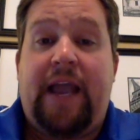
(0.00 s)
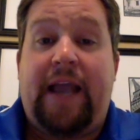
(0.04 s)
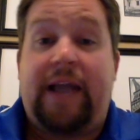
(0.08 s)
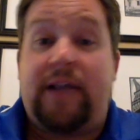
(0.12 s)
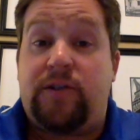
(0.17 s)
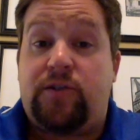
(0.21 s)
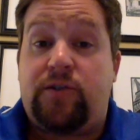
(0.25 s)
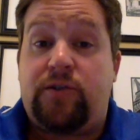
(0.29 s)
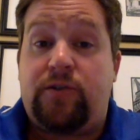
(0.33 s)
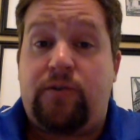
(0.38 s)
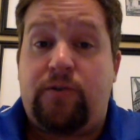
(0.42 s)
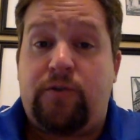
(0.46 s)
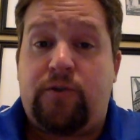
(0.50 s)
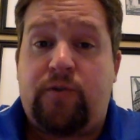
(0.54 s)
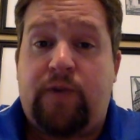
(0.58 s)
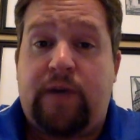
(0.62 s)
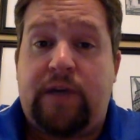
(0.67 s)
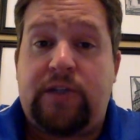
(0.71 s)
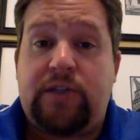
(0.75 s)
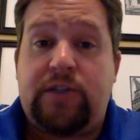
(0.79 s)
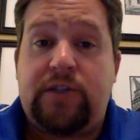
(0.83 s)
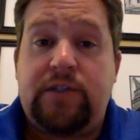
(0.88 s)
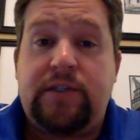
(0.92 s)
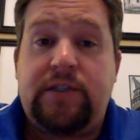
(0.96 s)
answer those
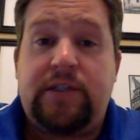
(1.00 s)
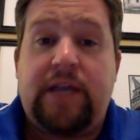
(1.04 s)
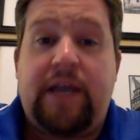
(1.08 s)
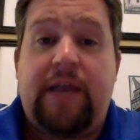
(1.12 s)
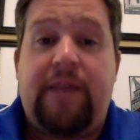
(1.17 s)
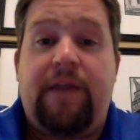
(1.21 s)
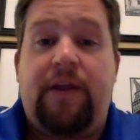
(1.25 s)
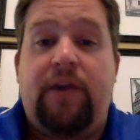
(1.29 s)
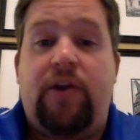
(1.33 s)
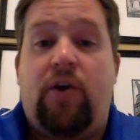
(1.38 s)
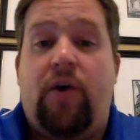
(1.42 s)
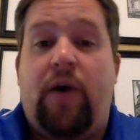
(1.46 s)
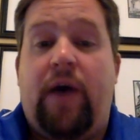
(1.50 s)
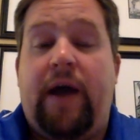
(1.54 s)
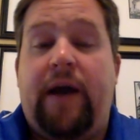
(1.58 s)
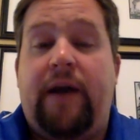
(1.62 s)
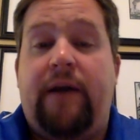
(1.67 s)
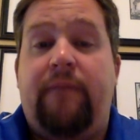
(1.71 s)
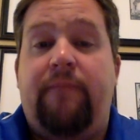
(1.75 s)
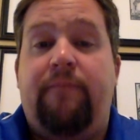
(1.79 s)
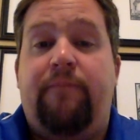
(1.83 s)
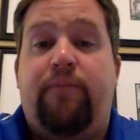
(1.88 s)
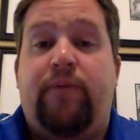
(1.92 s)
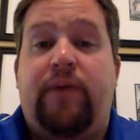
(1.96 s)
questions, and then go ahead
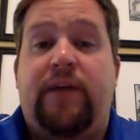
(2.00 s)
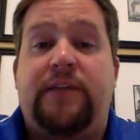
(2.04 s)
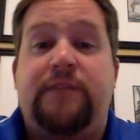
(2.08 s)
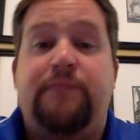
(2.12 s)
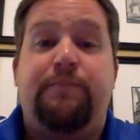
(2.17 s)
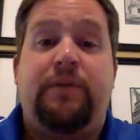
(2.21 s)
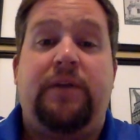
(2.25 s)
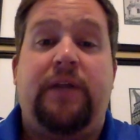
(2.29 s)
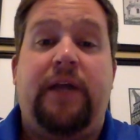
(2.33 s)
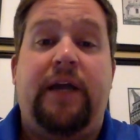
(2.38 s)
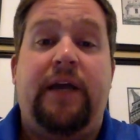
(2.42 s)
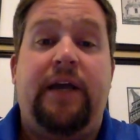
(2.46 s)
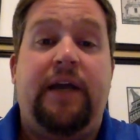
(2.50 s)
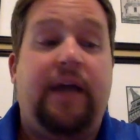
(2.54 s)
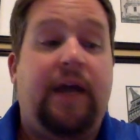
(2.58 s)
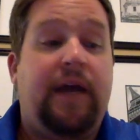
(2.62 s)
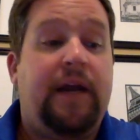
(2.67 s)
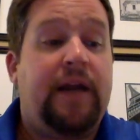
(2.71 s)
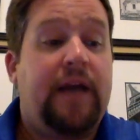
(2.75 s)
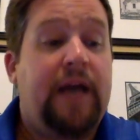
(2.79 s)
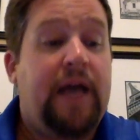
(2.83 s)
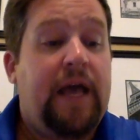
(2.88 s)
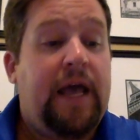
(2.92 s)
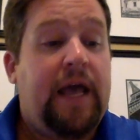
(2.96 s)
and press play again,